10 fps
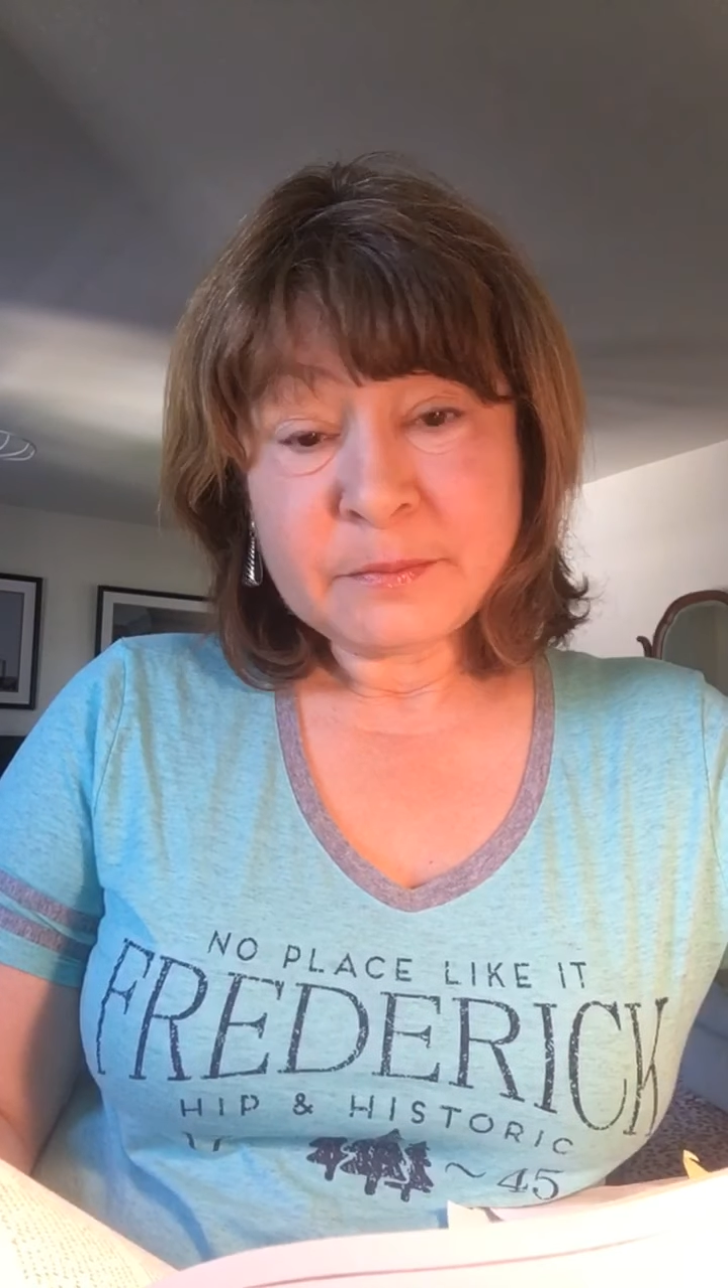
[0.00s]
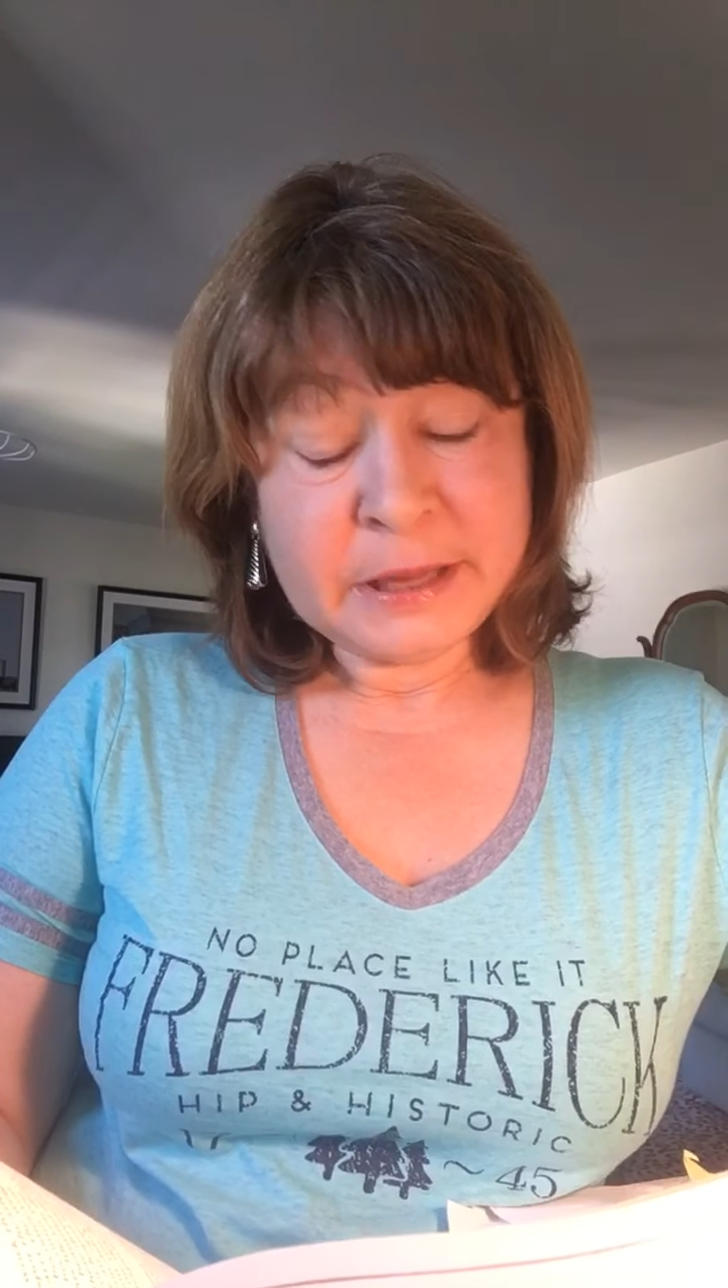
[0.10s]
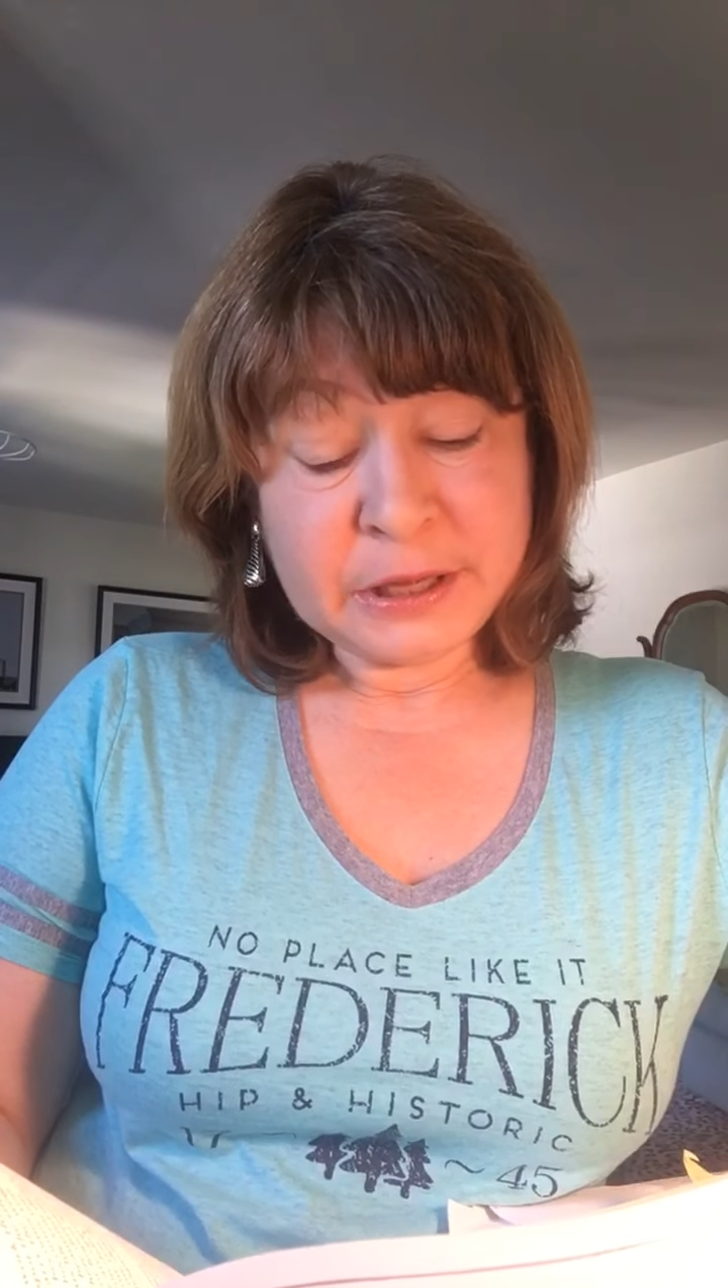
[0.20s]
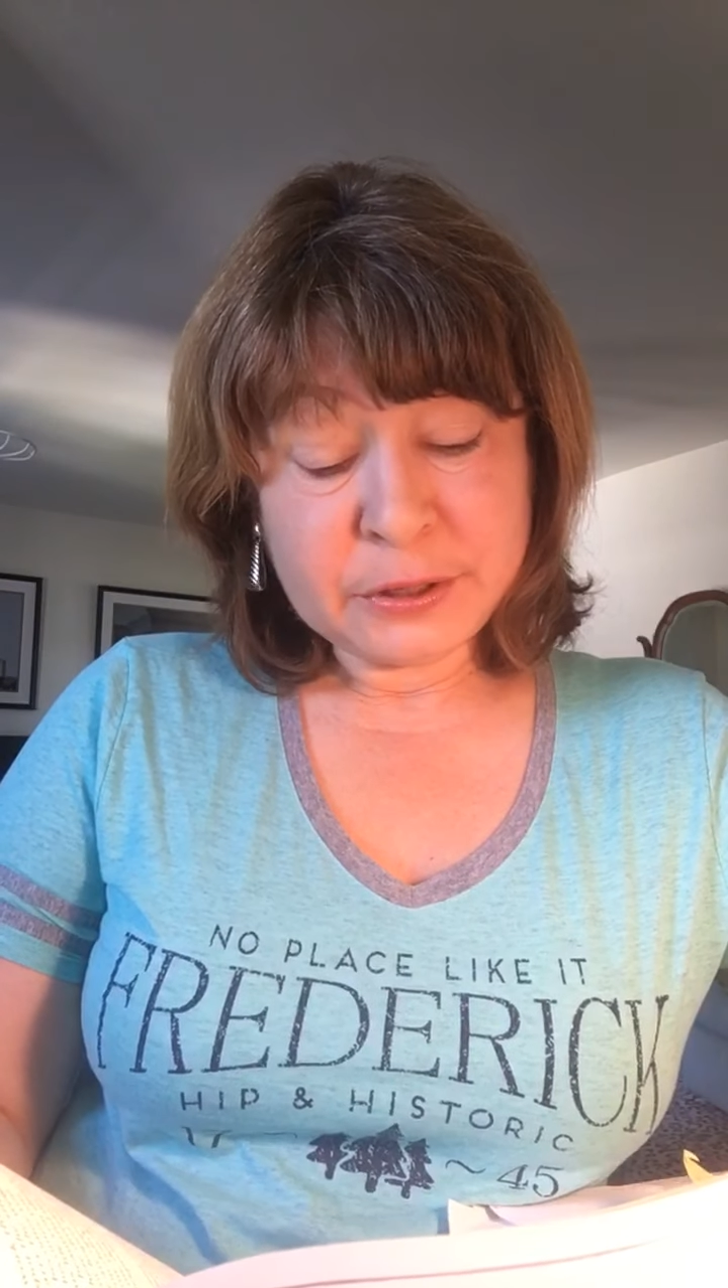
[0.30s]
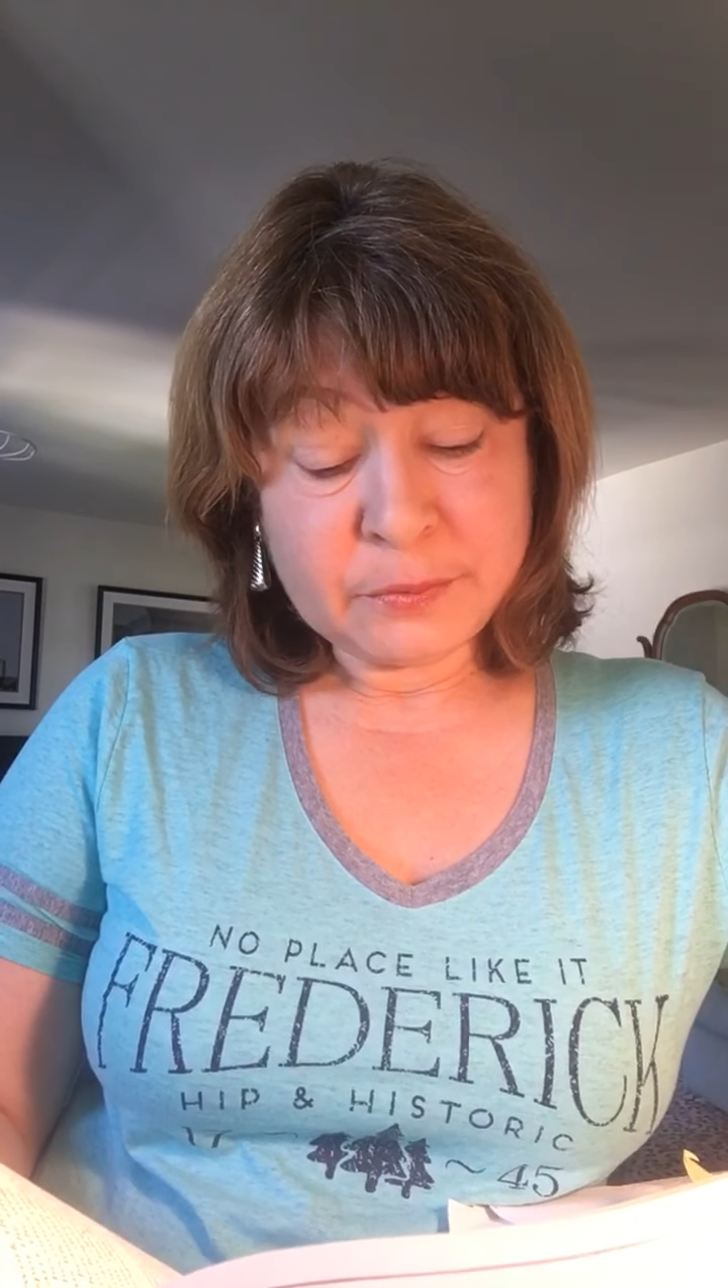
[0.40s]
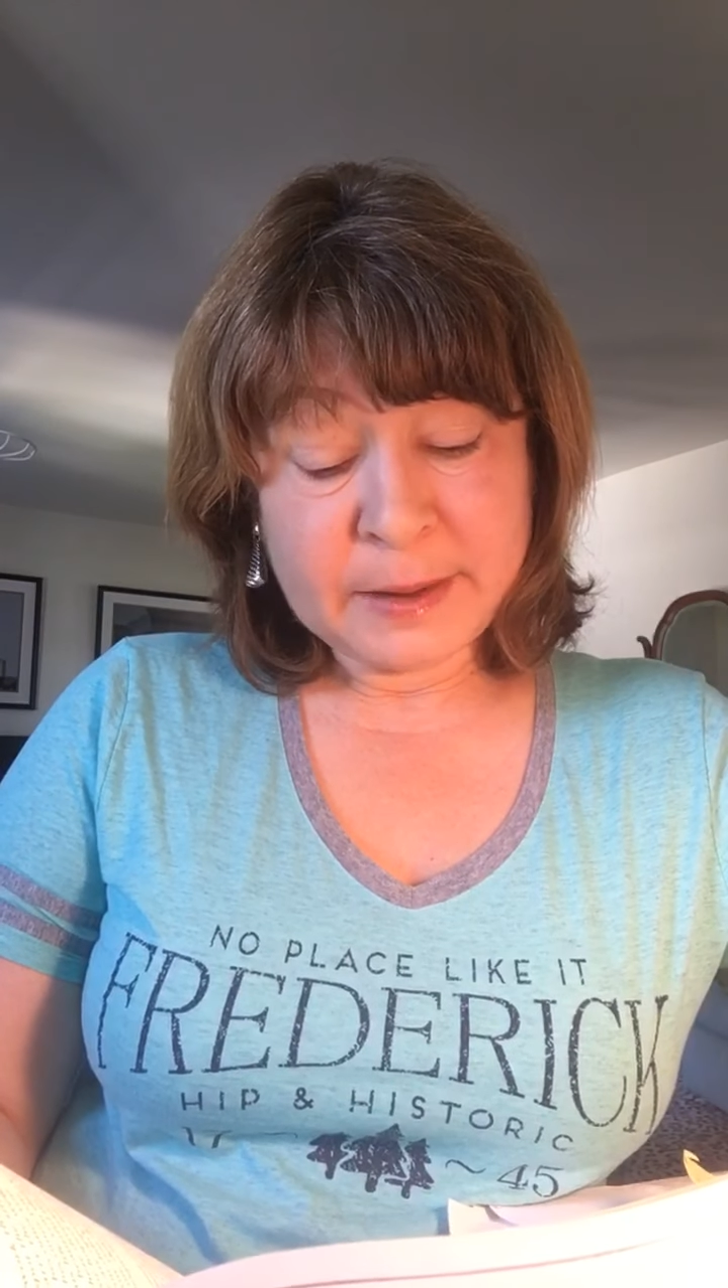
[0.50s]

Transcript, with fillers: pick your